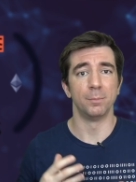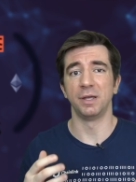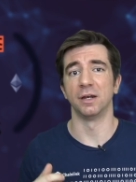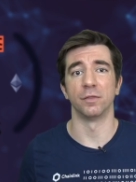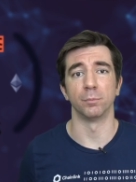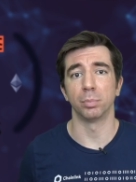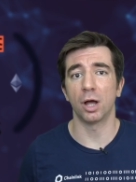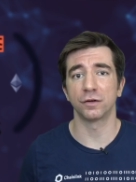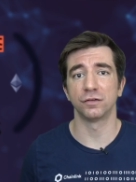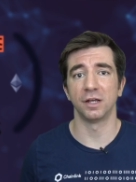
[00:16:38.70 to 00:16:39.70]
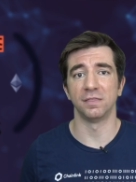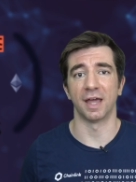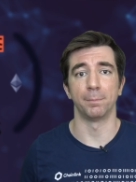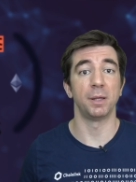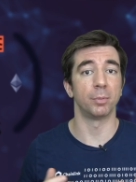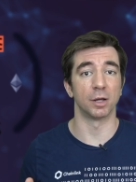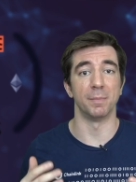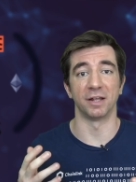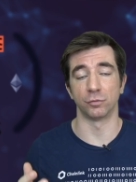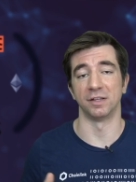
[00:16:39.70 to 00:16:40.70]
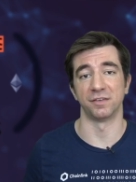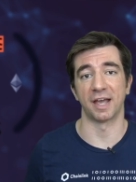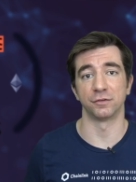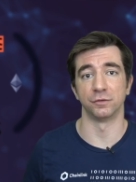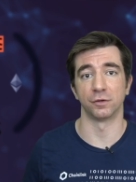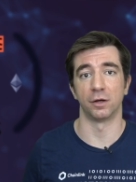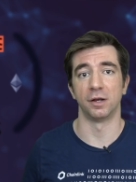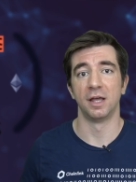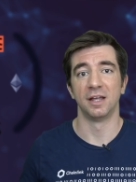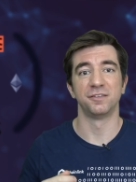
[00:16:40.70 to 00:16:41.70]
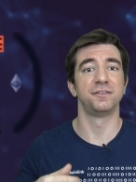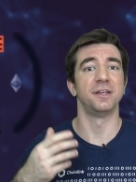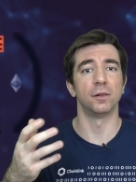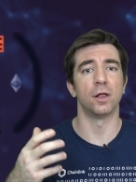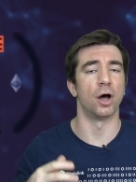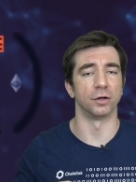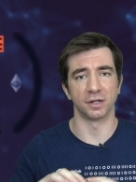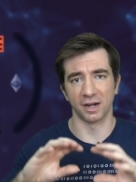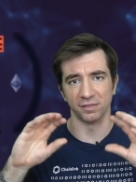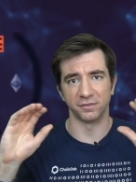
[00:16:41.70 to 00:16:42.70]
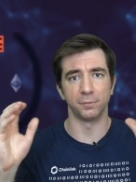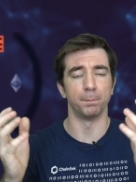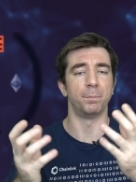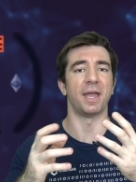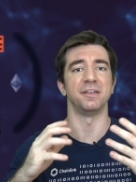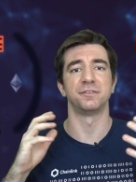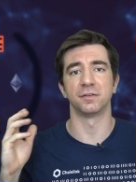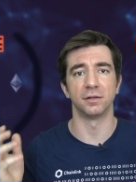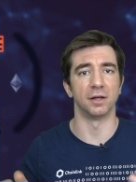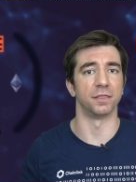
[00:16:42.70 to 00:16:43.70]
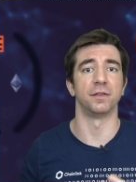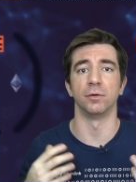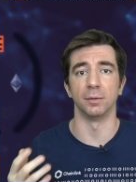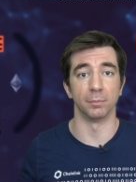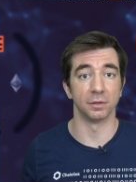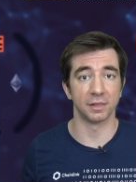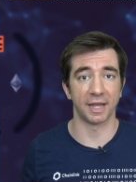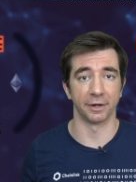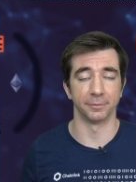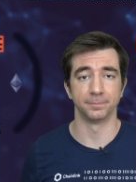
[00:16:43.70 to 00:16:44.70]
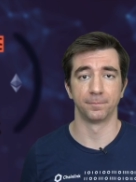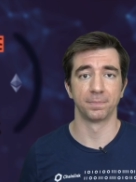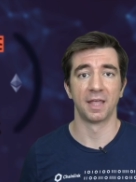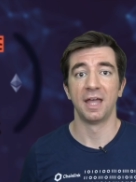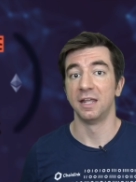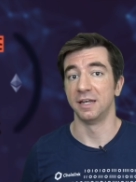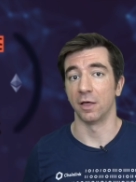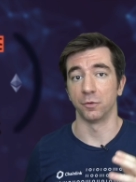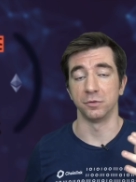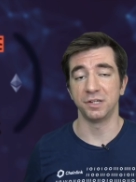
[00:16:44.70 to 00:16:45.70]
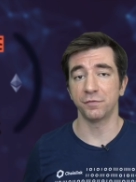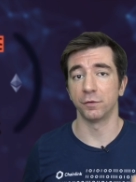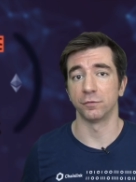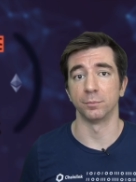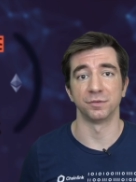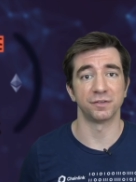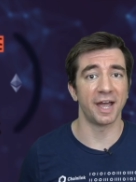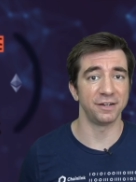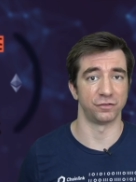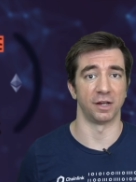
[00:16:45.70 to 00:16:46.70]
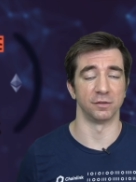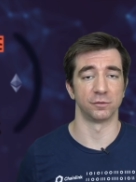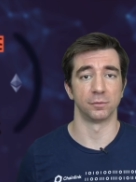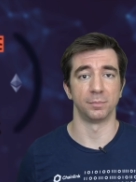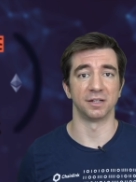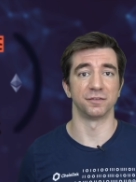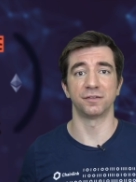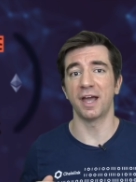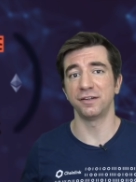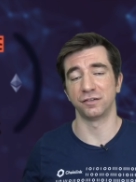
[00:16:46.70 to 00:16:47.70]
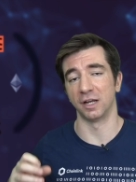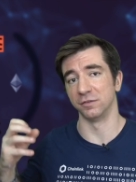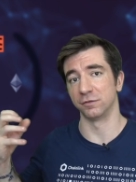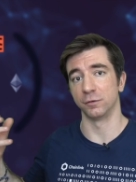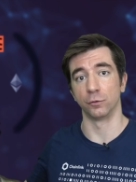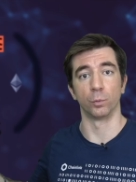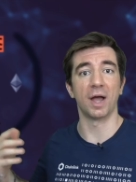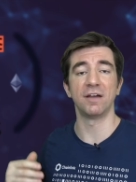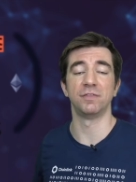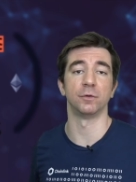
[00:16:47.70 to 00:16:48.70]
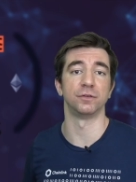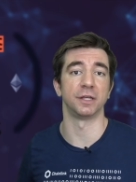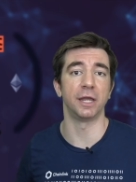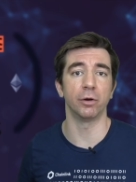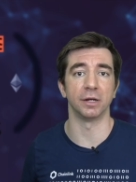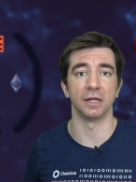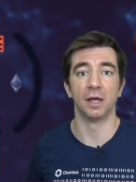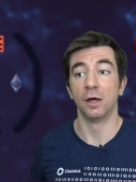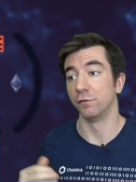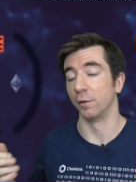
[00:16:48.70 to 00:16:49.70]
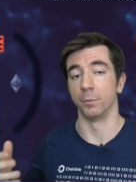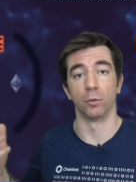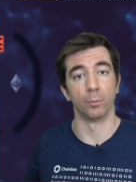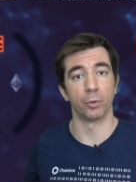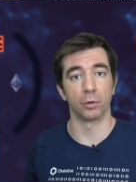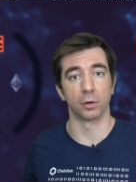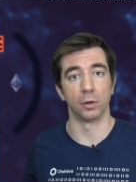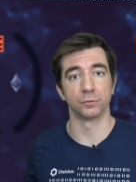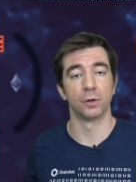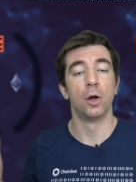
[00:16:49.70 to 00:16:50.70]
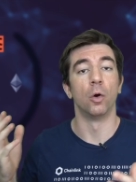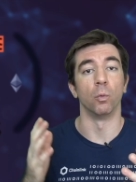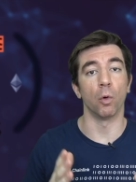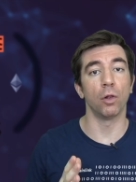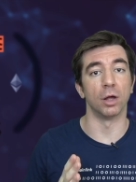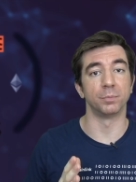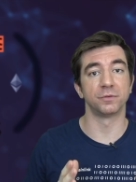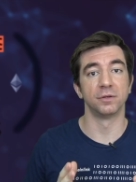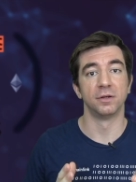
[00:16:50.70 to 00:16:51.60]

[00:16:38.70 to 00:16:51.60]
being another blockchain that people can make transactions on, still on kind of this base Ethereum layer. Now, they're different from sidechains because sidechains derive their security from their own protocols. Rollups